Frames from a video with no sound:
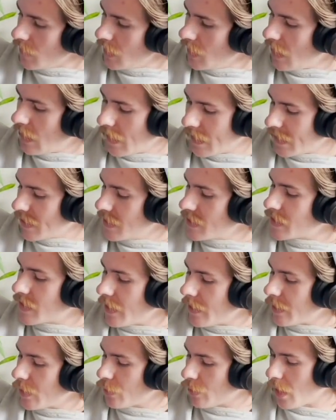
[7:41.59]
I can
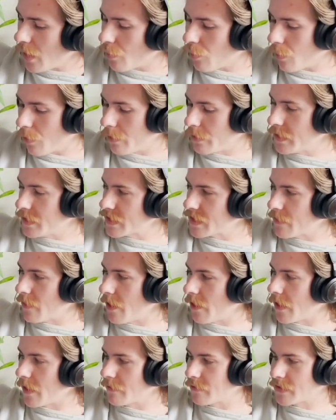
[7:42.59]
tell you I wore these
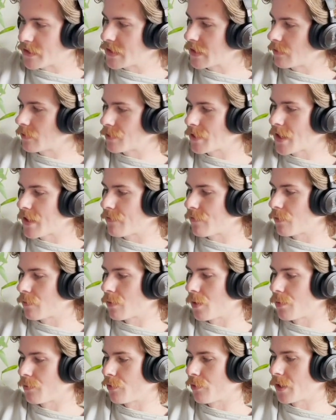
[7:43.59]
about every single day for
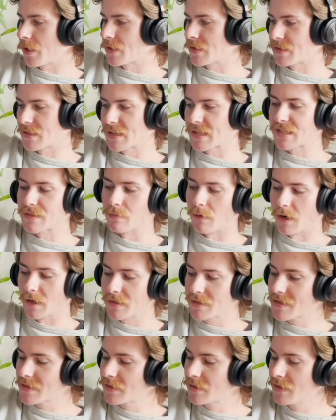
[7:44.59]
probably like 6
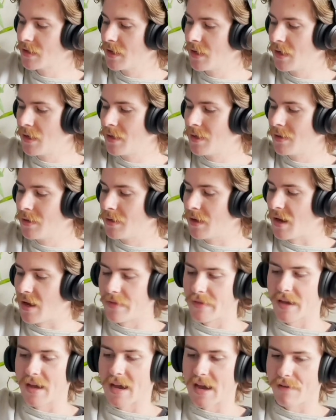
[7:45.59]
months,
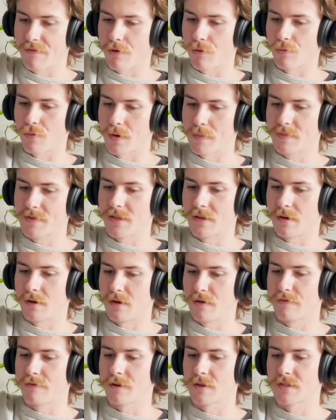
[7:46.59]
and they haven't ripped at
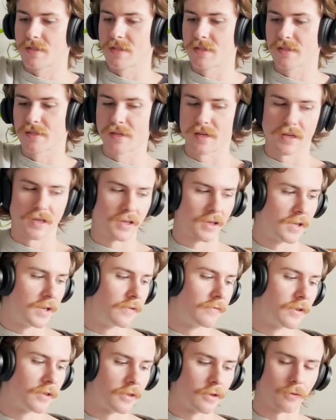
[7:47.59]
all, versus like
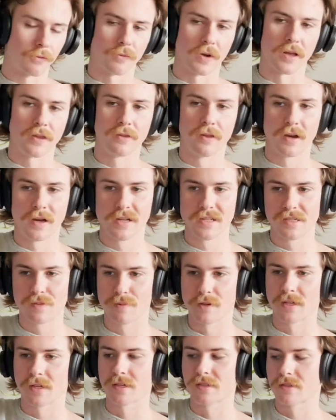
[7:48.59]
even the redlines,
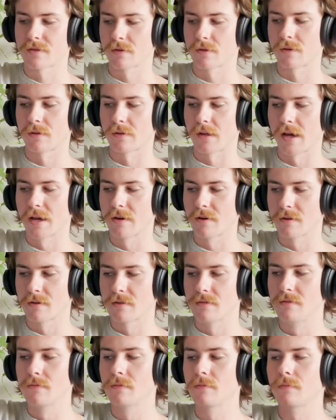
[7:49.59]
because they're a
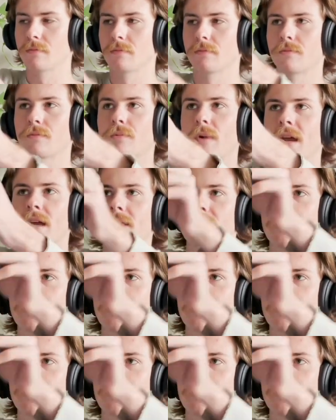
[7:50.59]
lighter weight